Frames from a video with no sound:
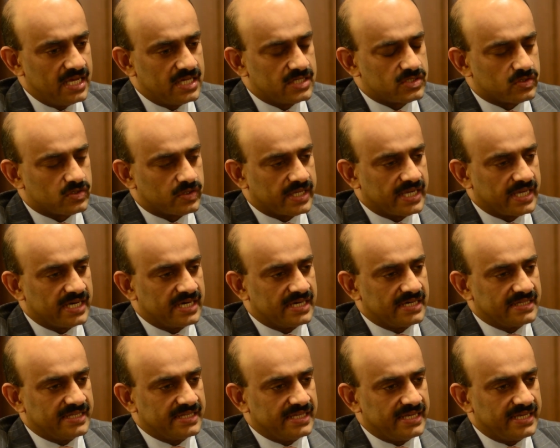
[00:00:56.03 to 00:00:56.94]
So
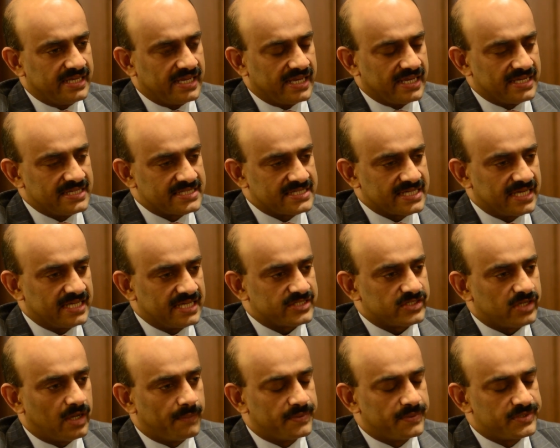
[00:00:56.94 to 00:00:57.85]
here the intern has
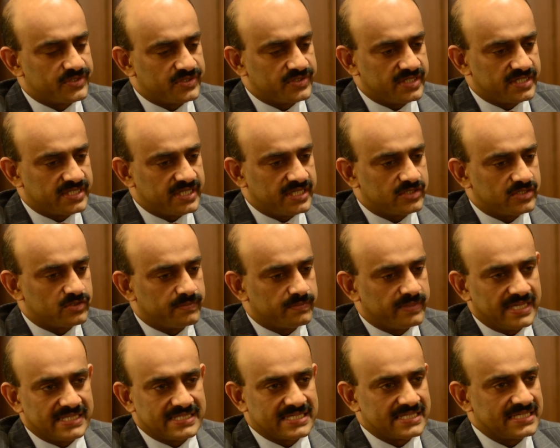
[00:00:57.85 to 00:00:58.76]
an opportunity to
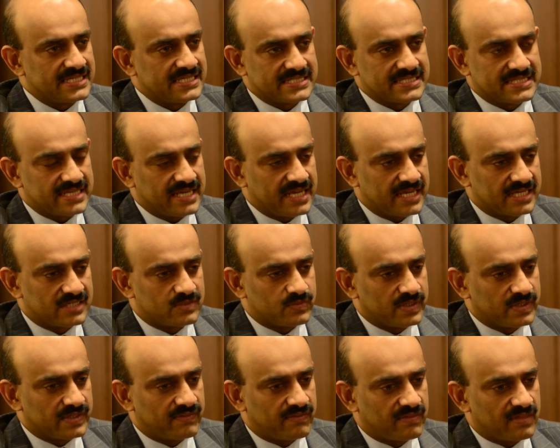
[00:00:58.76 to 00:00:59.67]
meet and interact
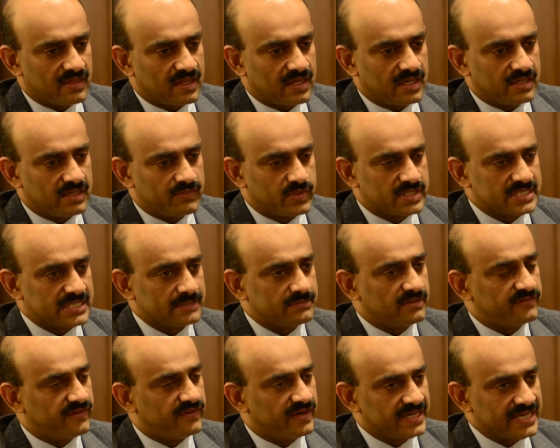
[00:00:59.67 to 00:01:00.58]
with some
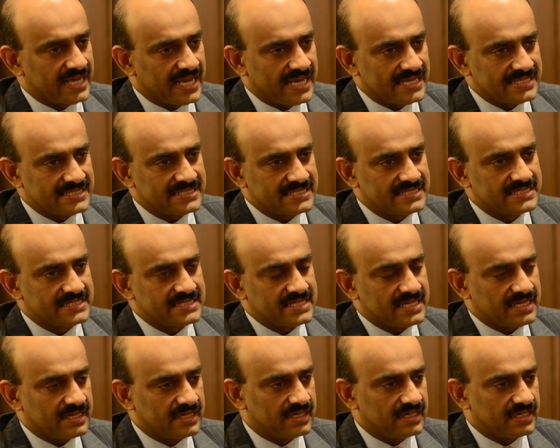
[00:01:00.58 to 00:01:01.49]
of our guests,
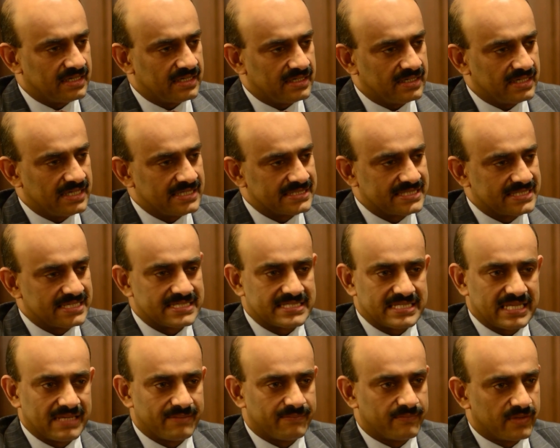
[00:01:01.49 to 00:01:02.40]

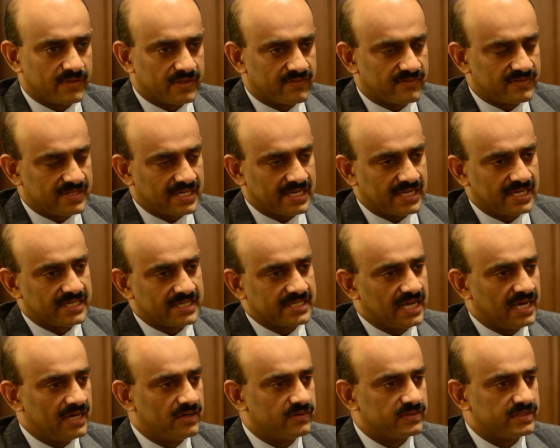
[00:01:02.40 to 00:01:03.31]
assist them with settling
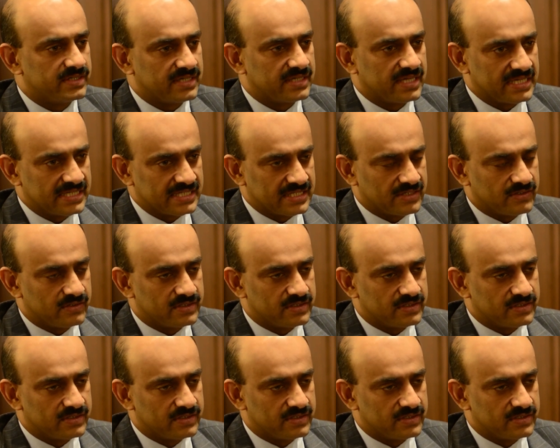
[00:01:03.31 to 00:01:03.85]
down in the